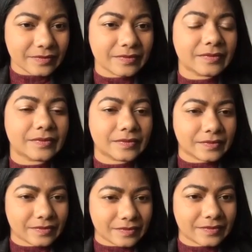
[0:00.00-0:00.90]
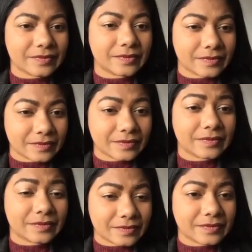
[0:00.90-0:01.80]

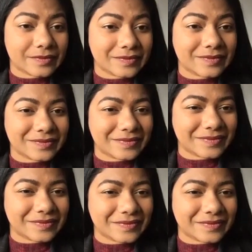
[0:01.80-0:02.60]
(not speaking)